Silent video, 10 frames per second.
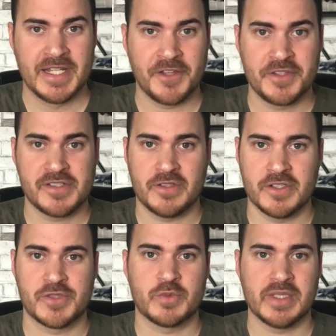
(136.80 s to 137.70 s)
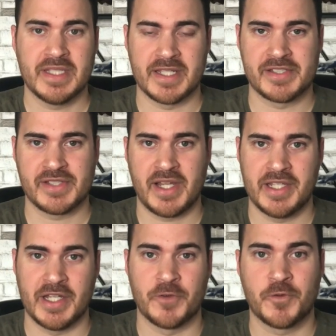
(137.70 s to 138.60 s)
Now, this looks really
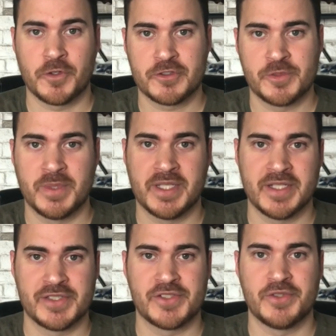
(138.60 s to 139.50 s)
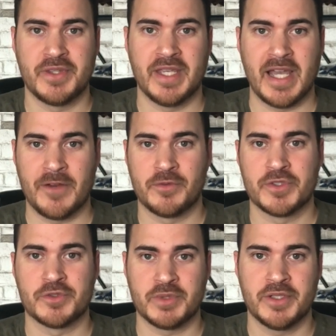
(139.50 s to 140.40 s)
exciting at first because to the
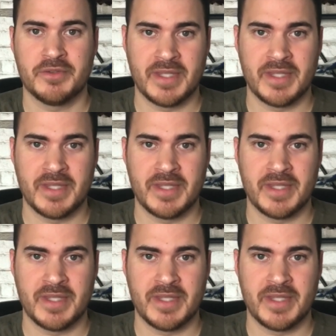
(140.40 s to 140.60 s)
average reader,